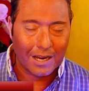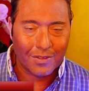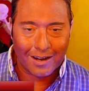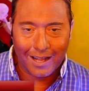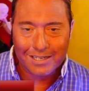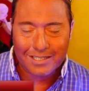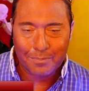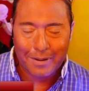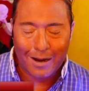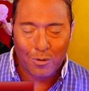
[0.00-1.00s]
In the
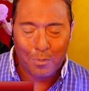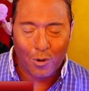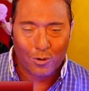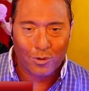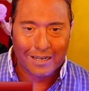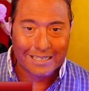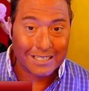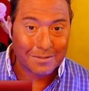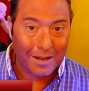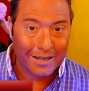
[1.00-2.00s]
latest CPI report
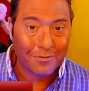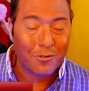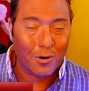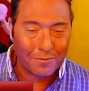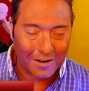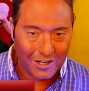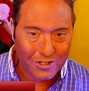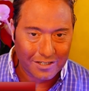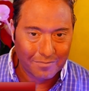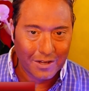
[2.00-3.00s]
released this Monday for
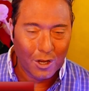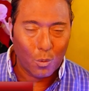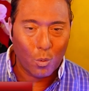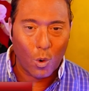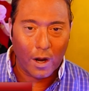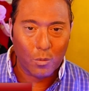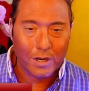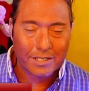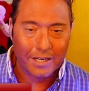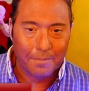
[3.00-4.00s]
inflation, what do
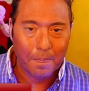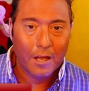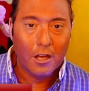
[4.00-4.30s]
we see?